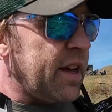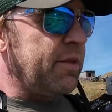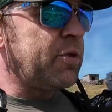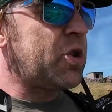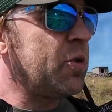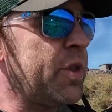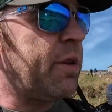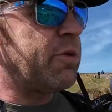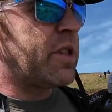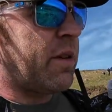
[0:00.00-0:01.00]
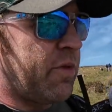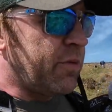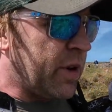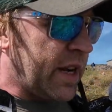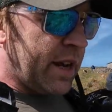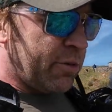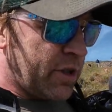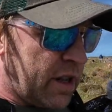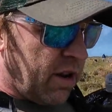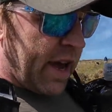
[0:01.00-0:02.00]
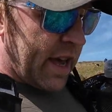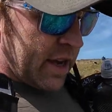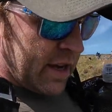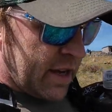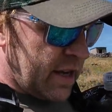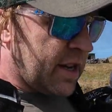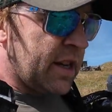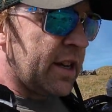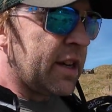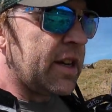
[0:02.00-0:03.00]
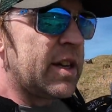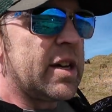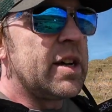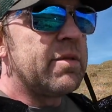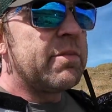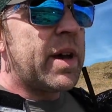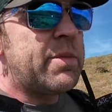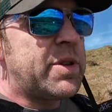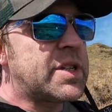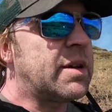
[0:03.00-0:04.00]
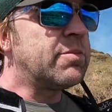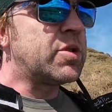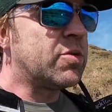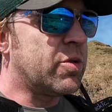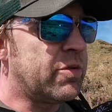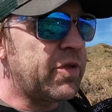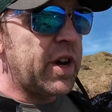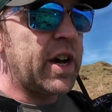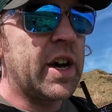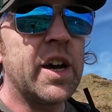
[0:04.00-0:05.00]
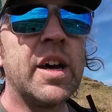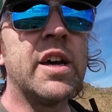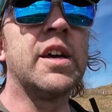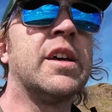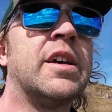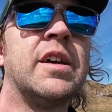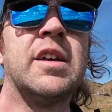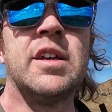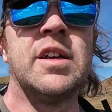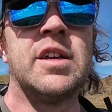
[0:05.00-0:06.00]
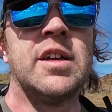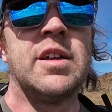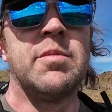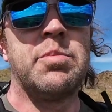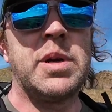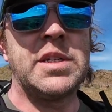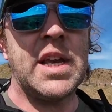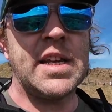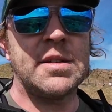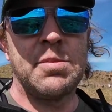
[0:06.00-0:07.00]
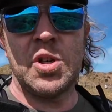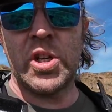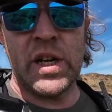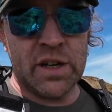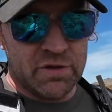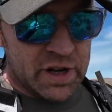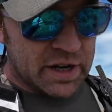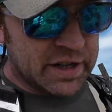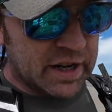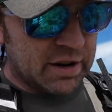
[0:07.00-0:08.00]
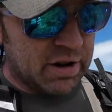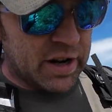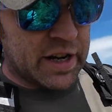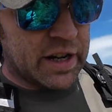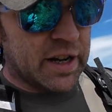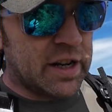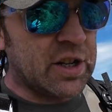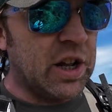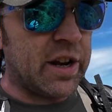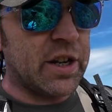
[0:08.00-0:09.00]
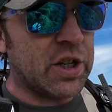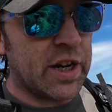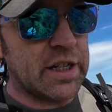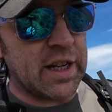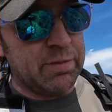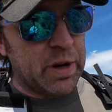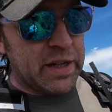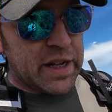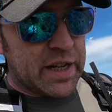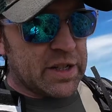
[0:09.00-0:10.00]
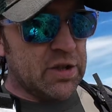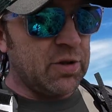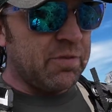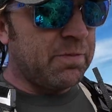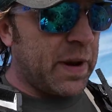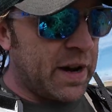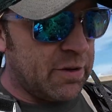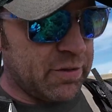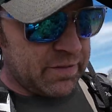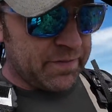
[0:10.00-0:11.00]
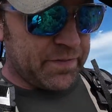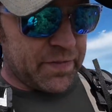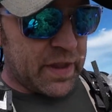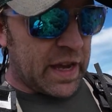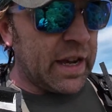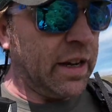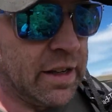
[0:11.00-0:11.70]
I'm sure there was something where there was like maybe some sort of possessed machinery, I don't know, like a JCB digger sort of big old thing